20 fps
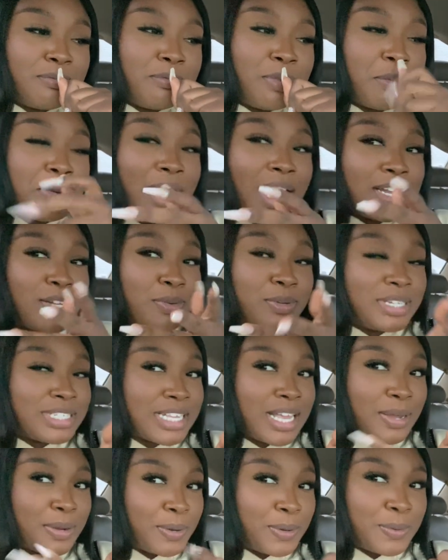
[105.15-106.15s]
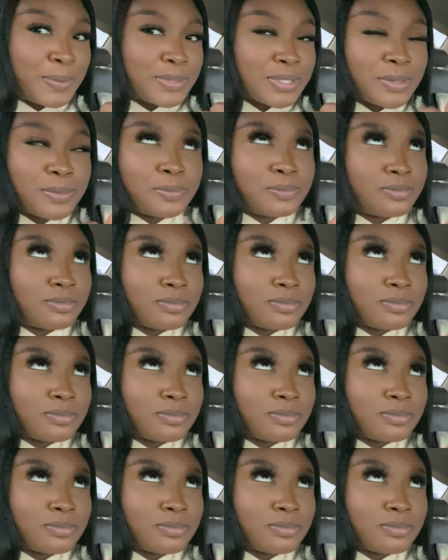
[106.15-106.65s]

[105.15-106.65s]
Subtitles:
But we got a little discount code, so